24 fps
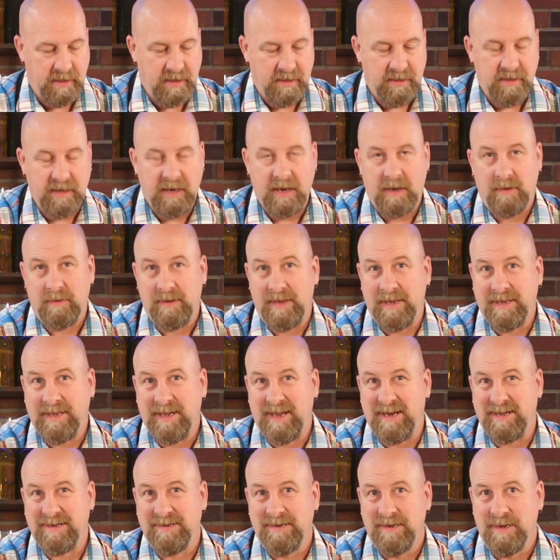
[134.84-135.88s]
Now,
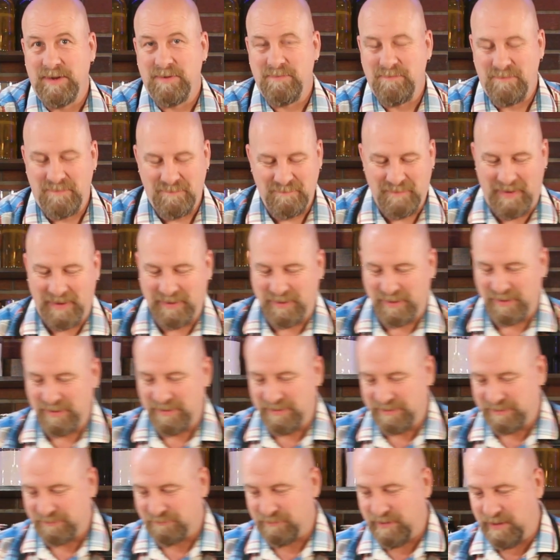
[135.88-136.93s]
again, my
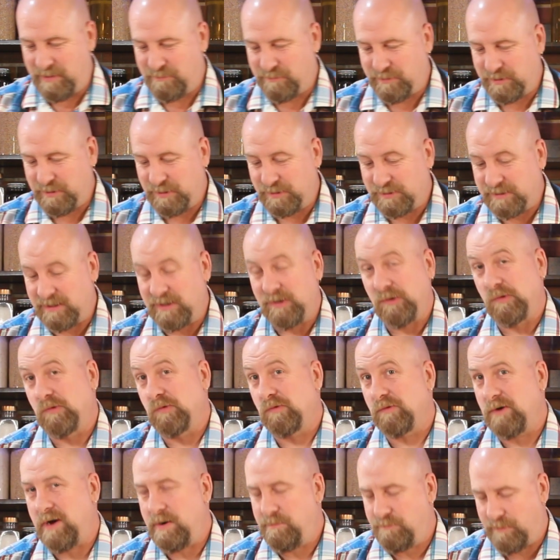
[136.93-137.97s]
garden's really producing
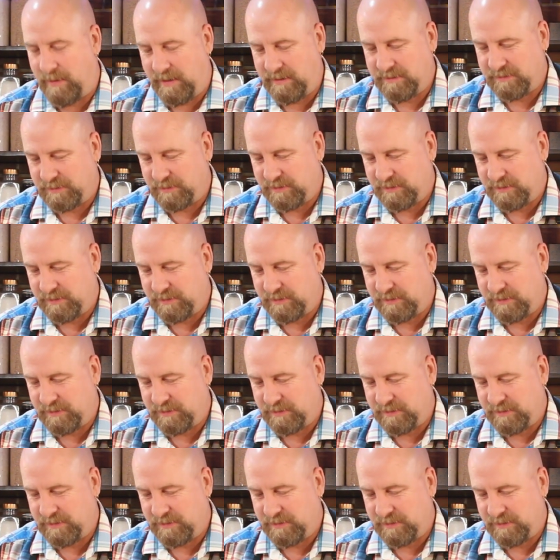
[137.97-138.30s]
great basil